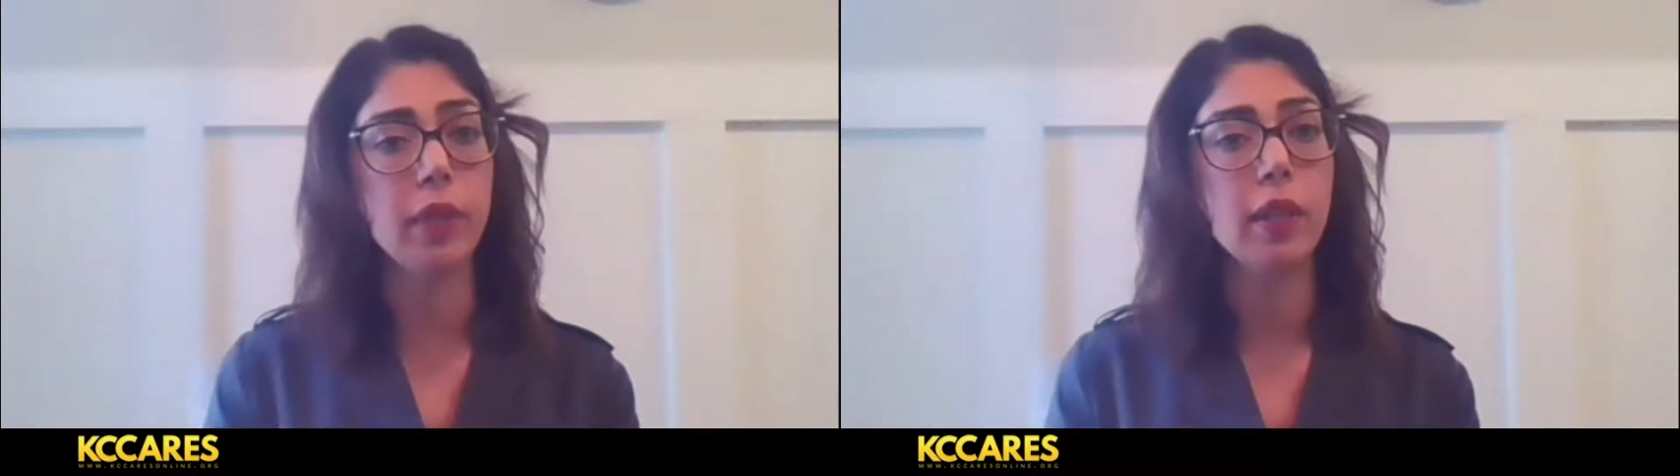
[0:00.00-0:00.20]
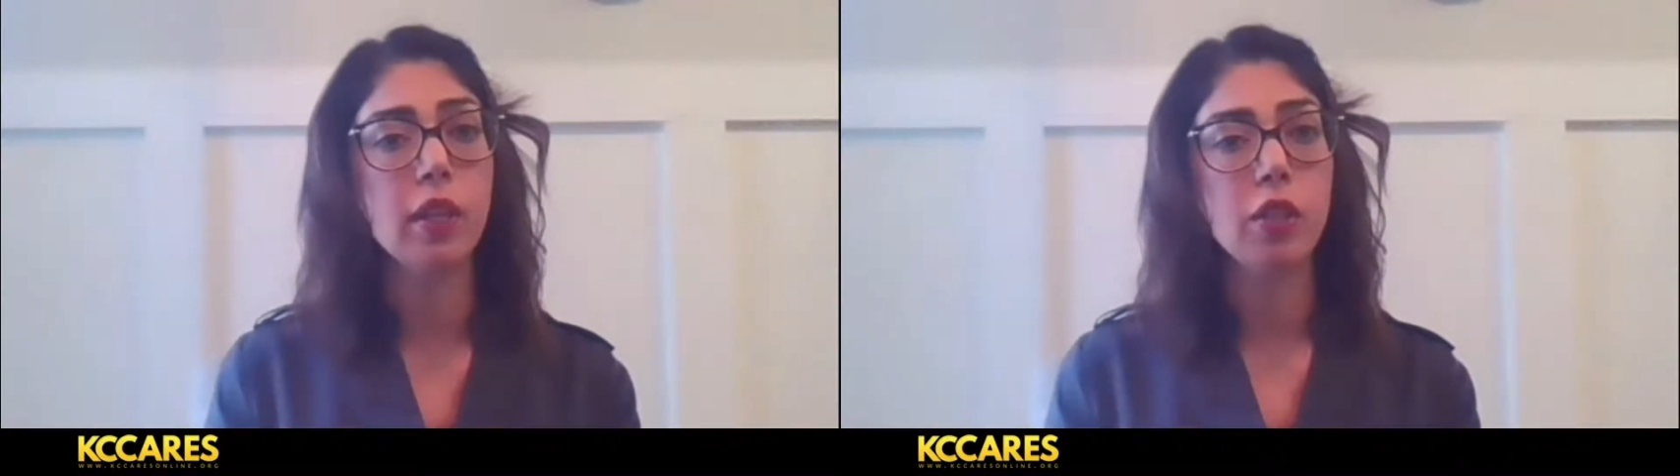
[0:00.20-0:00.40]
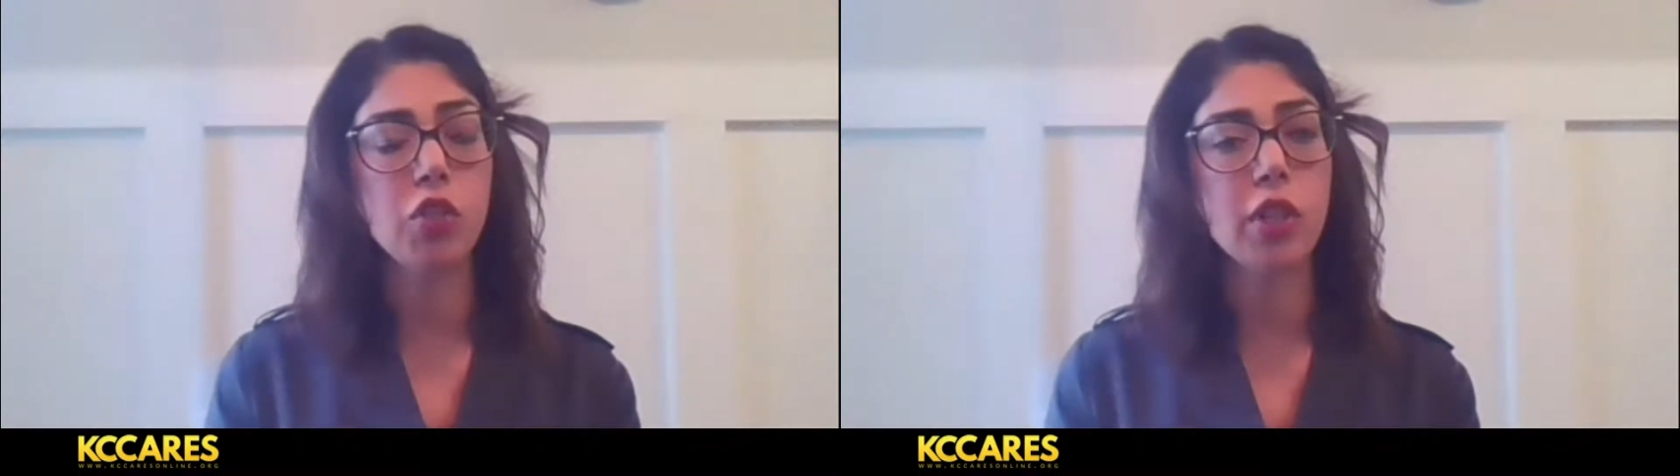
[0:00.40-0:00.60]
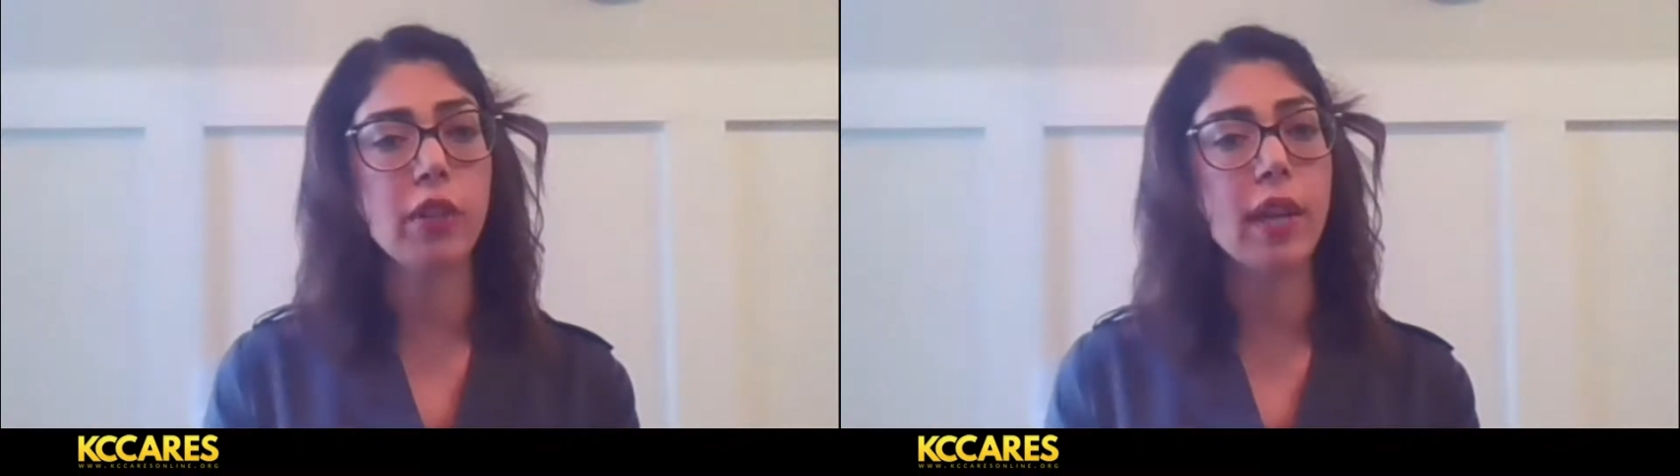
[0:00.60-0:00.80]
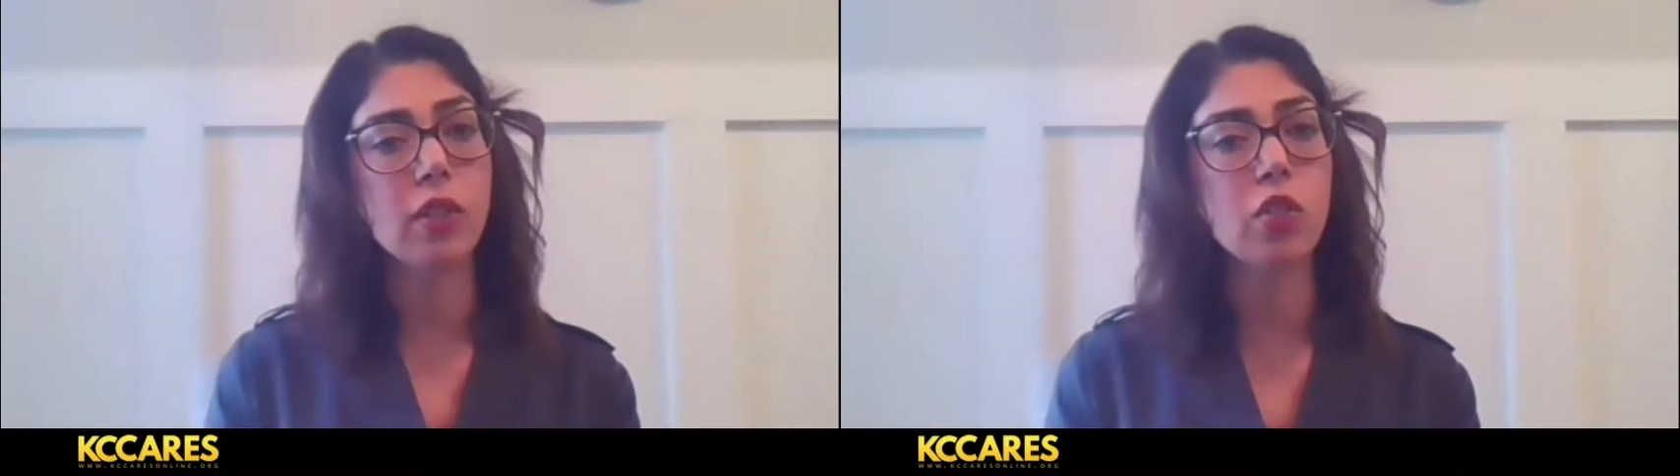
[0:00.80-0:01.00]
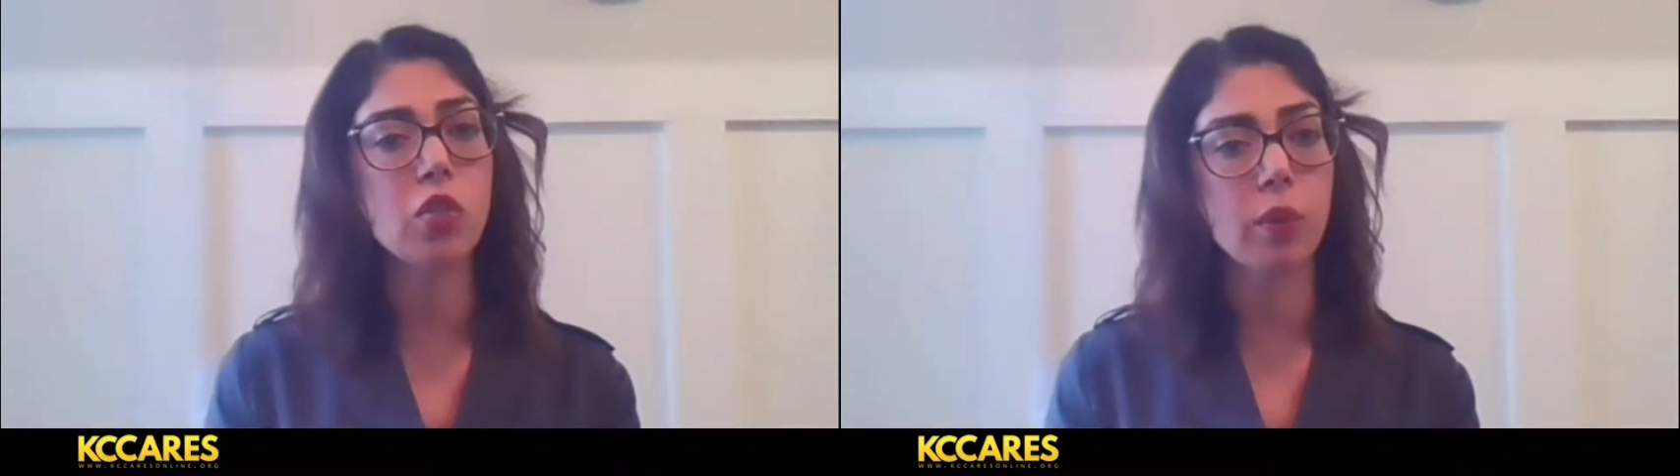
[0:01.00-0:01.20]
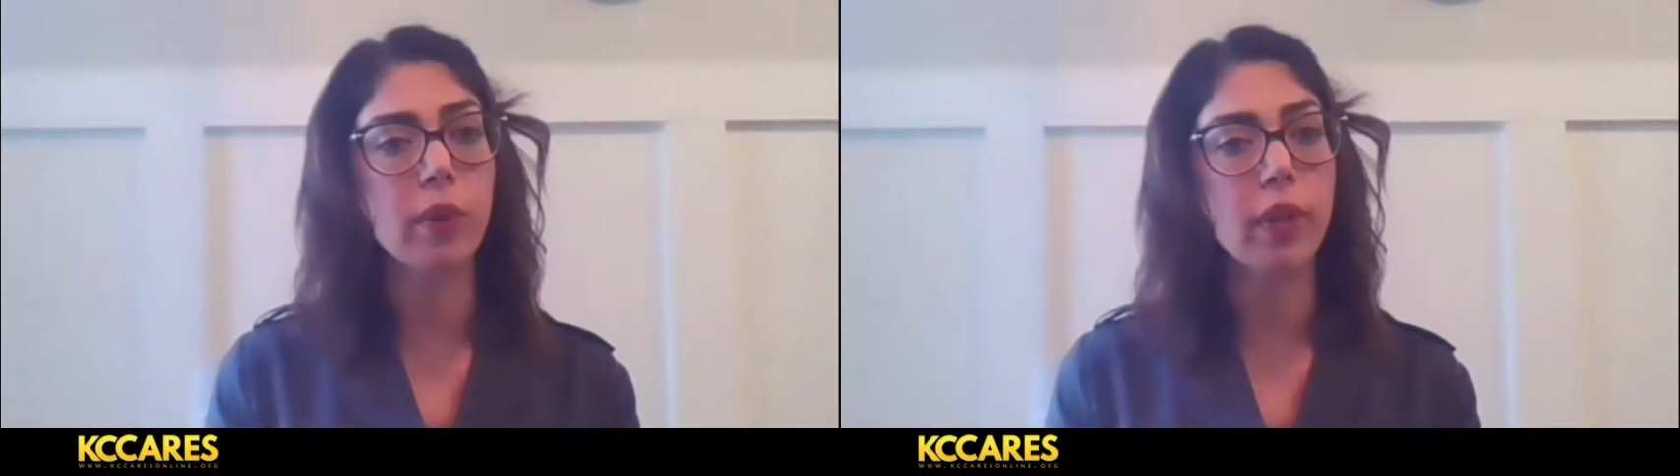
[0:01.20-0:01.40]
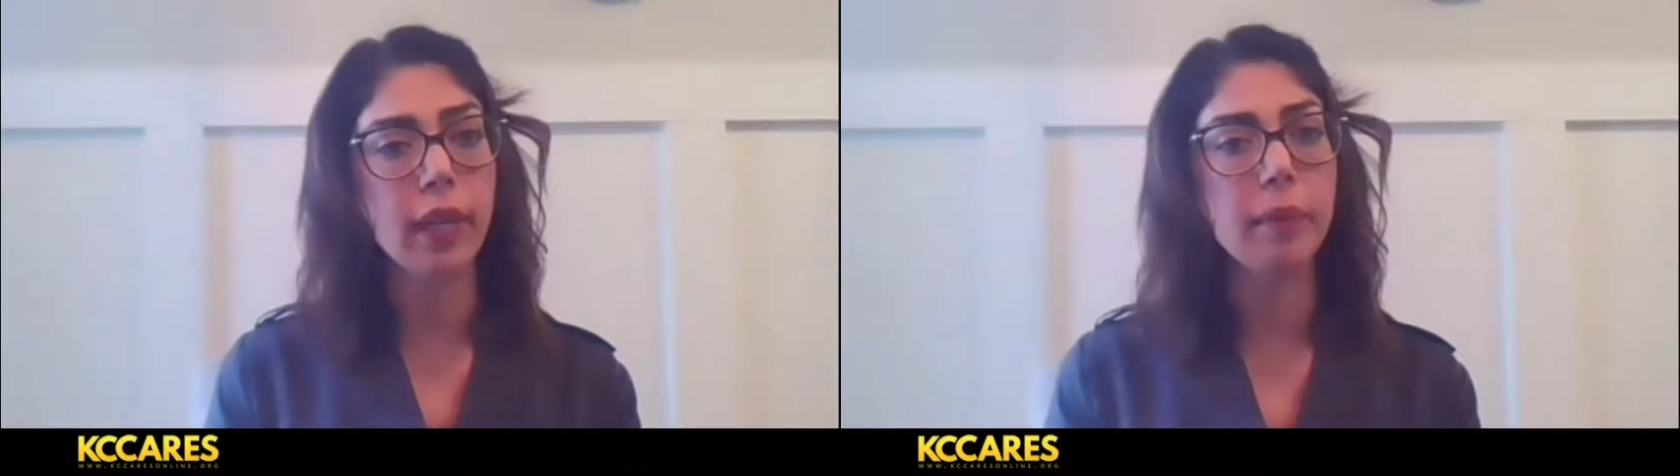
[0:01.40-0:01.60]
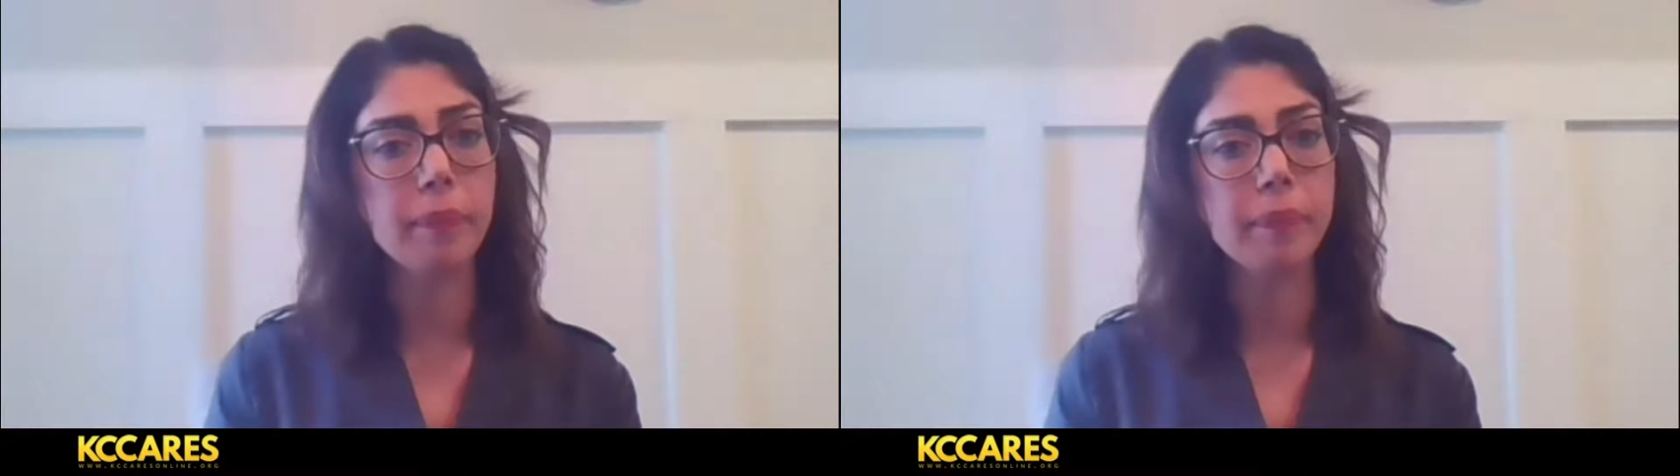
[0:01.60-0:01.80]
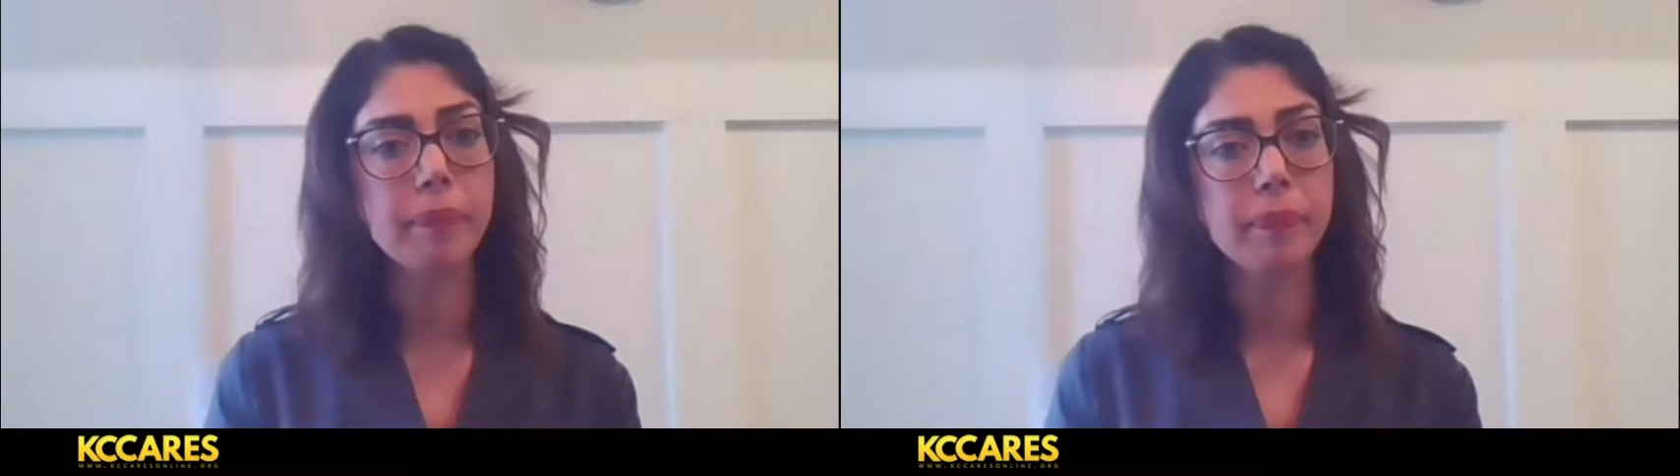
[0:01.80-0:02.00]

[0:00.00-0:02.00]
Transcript: And you share that story.